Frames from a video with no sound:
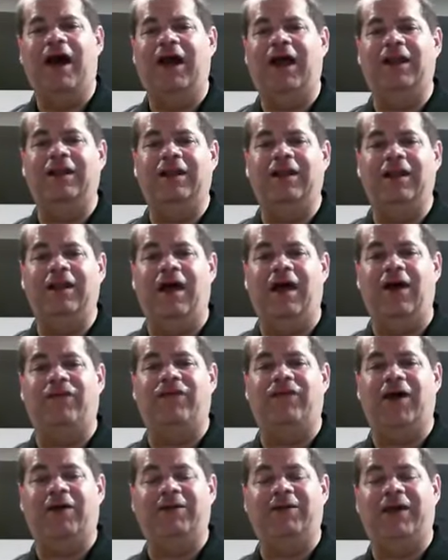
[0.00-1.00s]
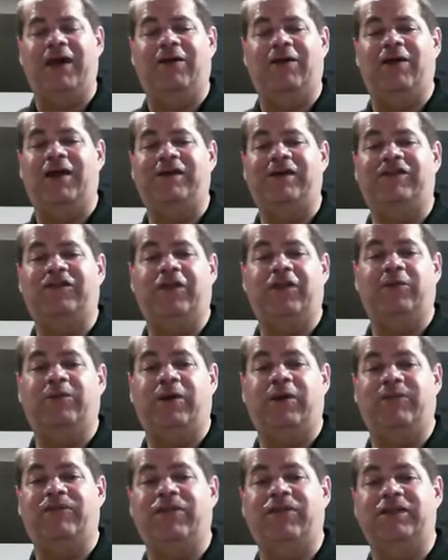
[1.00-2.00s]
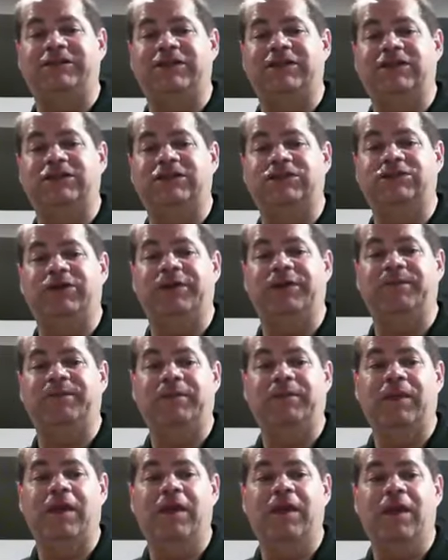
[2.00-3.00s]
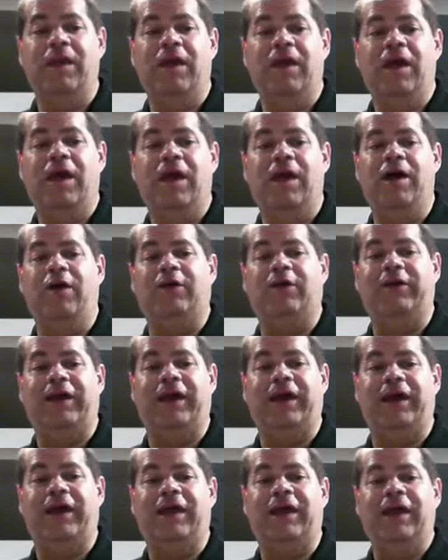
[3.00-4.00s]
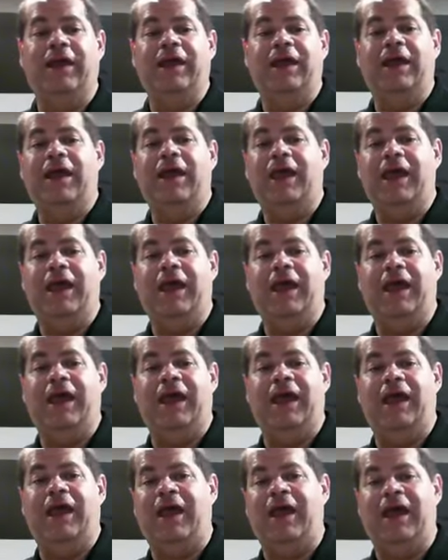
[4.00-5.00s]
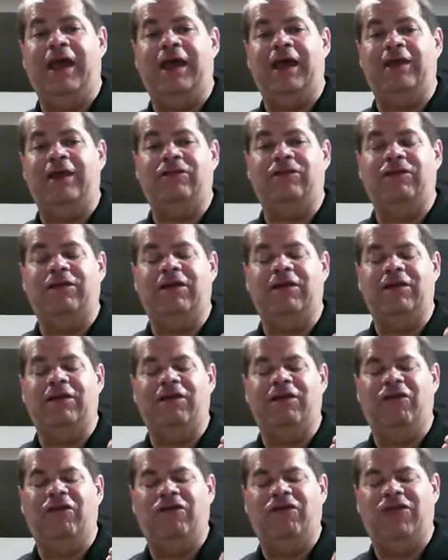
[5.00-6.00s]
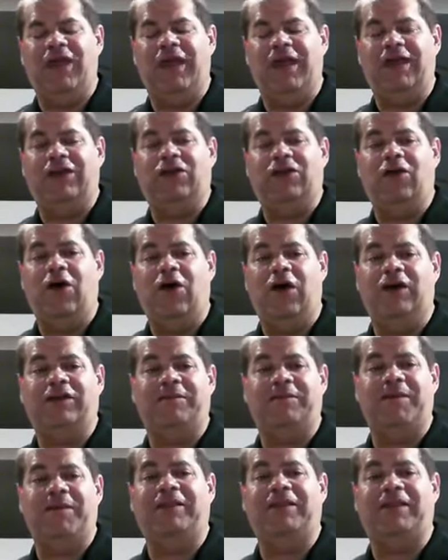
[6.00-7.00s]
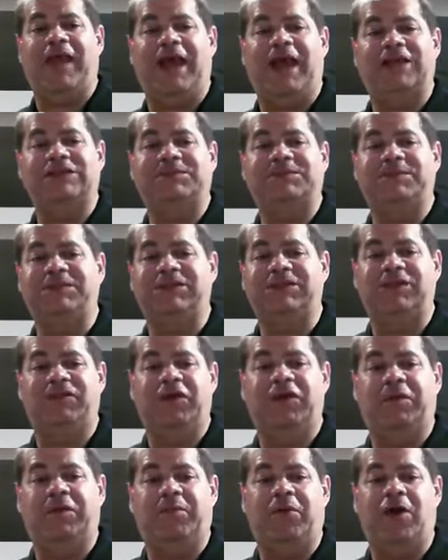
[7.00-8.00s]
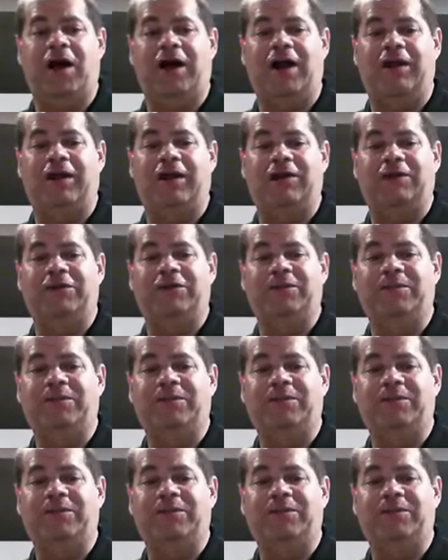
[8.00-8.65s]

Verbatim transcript: I love how Gary has stepped up for this industry, okay, and, and they talked about that specific product.